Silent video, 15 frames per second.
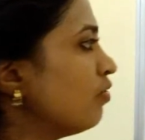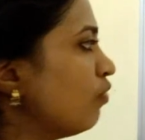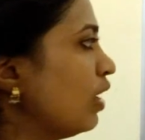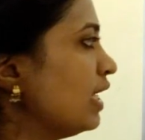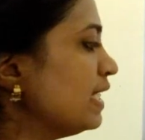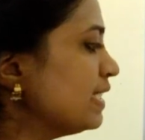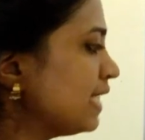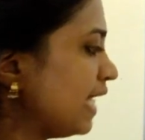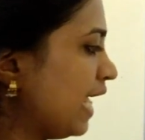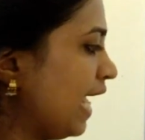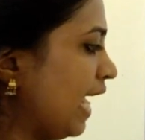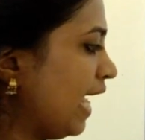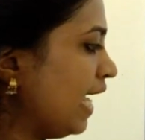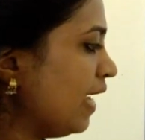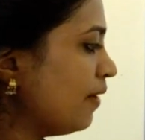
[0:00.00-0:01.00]
What is
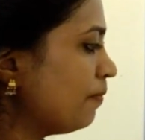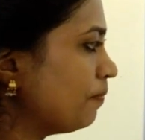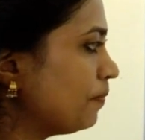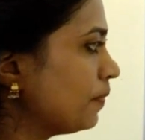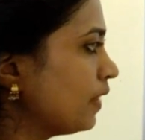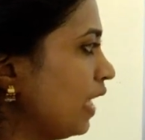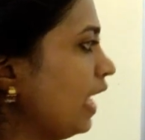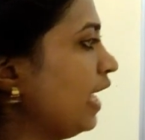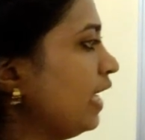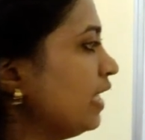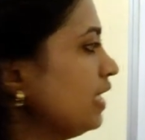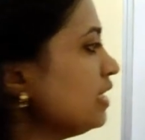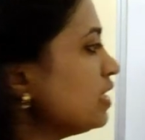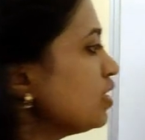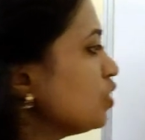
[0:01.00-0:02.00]
A?
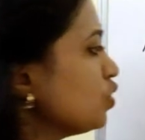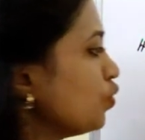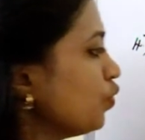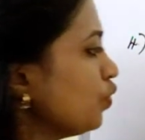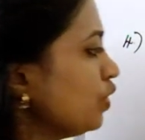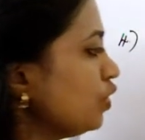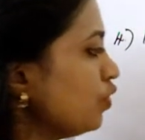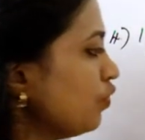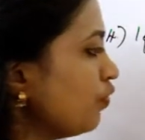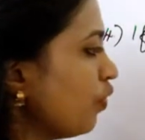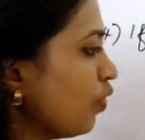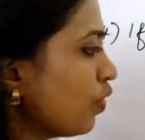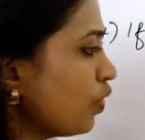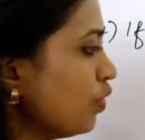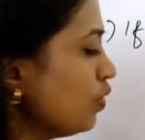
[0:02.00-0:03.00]
A is 2 into
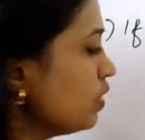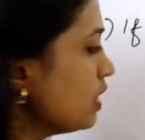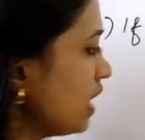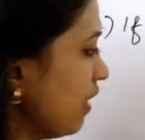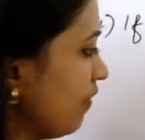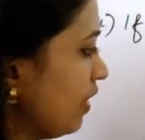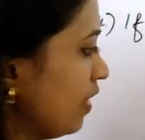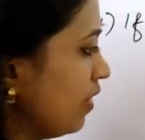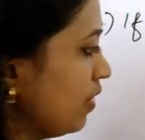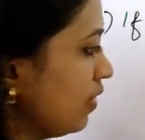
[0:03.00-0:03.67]
4 into 7.